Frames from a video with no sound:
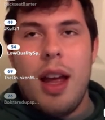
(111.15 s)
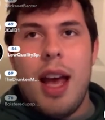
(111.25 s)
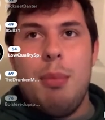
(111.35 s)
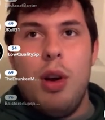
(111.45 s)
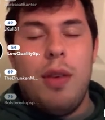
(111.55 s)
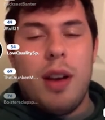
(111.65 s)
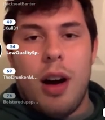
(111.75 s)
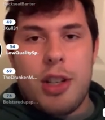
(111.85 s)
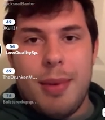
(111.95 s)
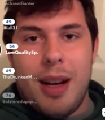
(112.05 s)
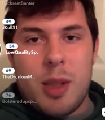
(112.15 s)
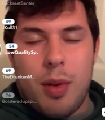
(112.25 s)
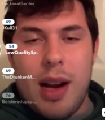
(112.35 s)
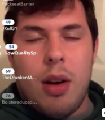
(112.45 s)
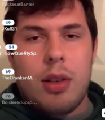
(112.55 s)
and moving 100 miles per
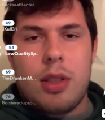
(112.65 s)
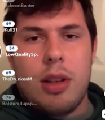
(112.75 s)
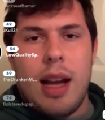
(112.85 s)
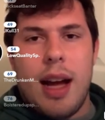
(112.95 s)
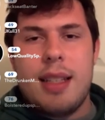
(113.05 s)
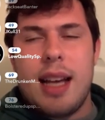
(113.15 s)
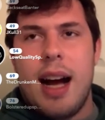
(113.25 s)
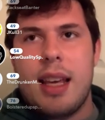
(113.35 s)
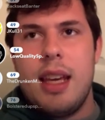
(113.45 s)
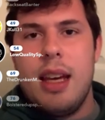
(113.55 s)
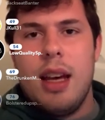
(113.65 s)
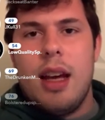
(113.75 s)
hour. So, no, it's hockey.